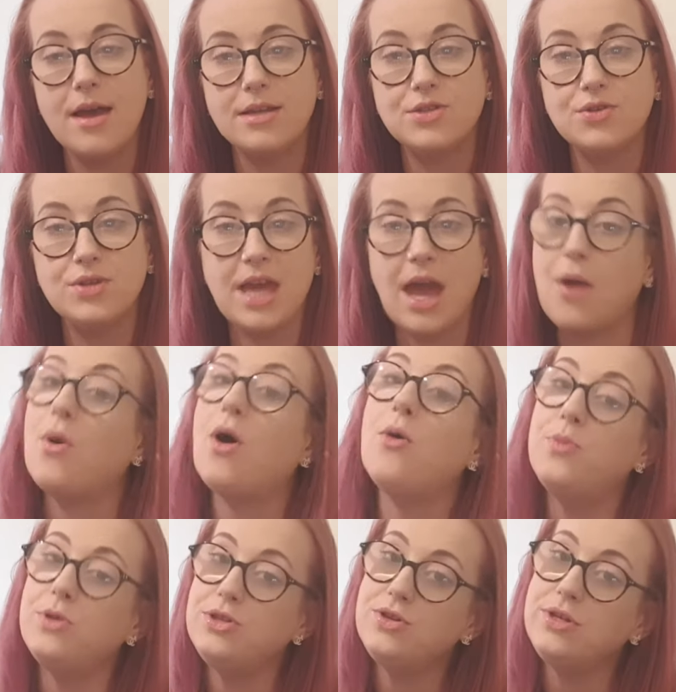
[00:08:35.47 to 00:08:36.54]
So yeah, well, I'll
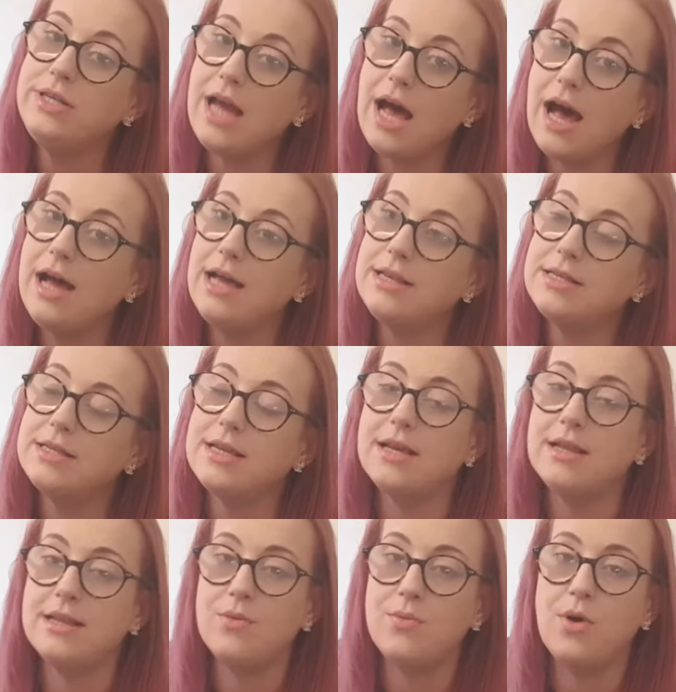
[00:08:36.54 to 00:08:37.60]
be doing that
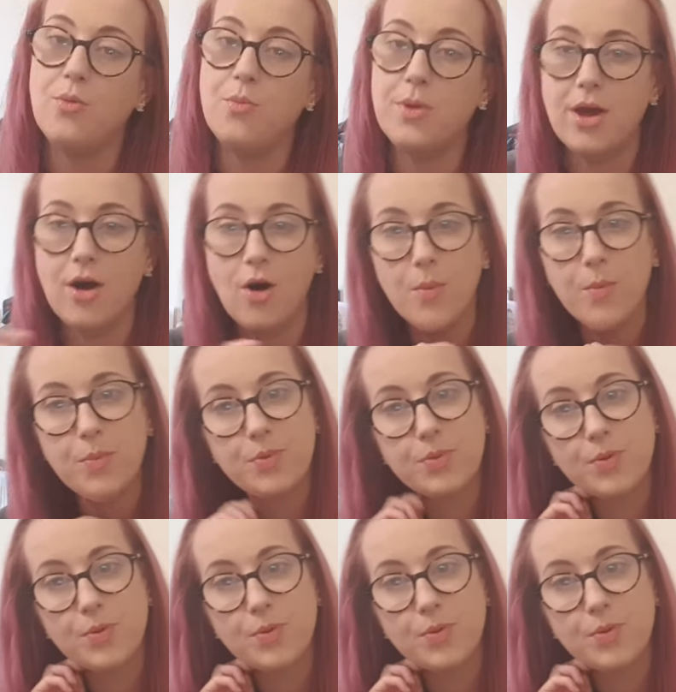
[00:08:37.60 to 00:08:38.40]
and it will be up,